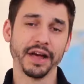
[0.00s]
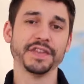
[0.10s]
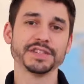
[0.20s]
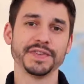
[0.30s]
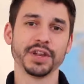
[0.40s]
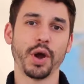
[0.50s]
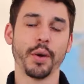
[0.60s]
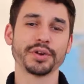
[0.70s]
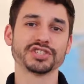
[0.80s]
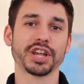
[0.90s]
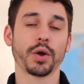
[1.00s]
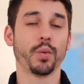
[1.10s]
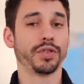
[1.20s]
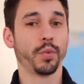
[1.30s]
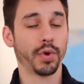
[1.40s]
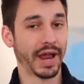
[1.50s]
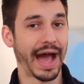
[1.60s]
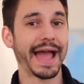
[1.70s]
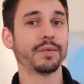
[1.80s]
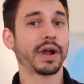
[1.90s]
Now in this video, I want to share with what
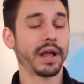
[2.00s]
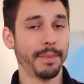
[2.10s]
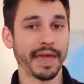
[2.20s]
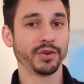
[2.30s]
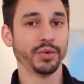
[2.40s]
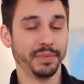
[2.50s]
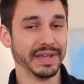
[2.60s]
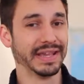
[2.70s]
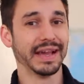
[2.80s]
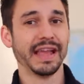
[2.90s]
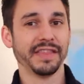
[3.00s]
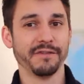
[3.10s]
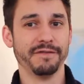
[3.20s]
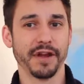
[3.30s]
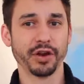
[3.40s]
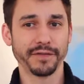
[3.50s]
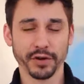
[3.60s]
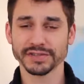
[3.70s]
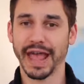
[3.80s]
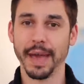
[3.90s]
I recommend would be the very
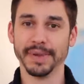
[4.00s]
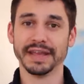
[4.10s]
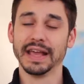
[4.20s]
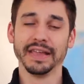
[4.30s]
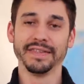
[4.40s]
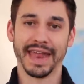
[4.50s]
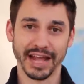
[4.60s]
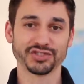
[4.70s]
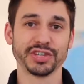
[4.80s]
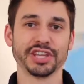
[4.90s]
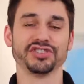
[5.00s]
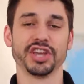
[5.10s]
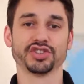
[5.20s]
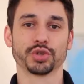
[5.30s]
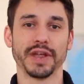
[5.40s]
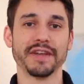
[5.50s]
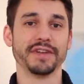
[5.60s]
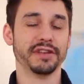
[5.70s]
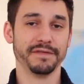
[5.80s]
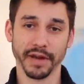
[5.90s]
first habit that actually can change your life
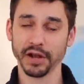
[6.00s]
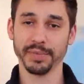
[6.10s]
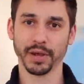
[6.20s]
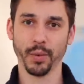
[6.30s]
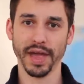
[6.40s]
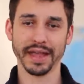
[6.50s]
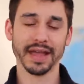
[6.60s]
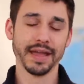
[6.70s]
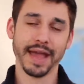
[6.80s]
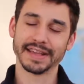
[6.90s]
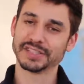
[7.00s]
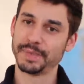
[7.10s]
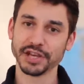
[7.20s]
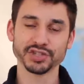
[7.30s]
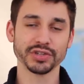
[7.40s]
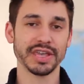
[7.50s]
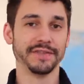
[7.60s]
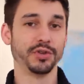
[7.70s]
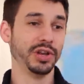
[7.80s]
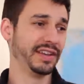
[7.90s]
in a very big way, especially
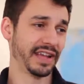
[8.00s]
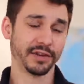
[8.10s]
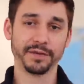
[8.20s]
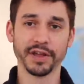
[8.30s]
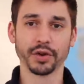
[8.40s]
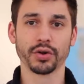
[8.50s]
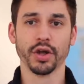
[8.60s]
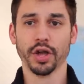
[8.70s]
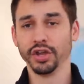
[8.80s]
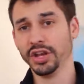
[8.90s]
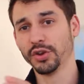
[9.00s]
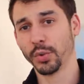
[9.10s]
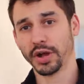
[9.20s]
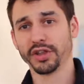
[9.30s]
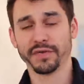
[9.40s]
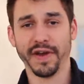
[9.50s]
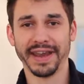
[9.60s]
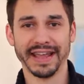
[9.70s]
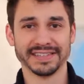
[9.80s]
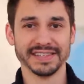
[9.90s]
if you need to get fitter, you need to work on your
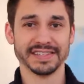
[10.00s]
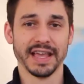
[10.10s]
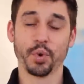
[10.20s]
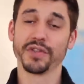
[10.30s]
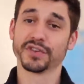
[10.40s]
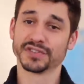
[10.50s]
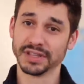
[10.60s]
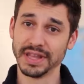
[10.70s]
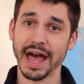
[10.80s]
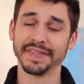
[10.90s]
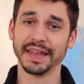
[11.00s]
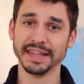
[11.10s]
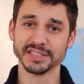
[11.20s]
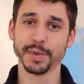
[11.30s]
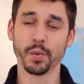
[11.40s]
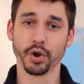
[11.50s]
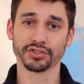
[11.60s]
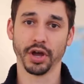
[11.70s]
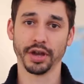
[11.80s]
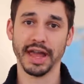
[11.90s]
finances, or there's a lot that needs to be
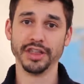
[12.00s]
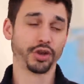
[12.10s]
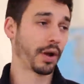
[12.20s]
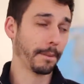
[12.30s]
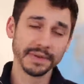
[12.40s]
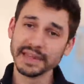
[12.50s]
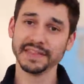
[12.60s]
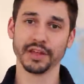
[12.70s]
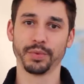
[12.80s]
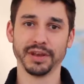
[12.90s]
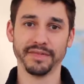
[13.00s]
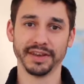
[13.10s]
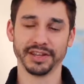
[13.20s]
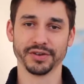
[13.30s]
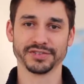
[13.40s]
worked on and you're completely reinventing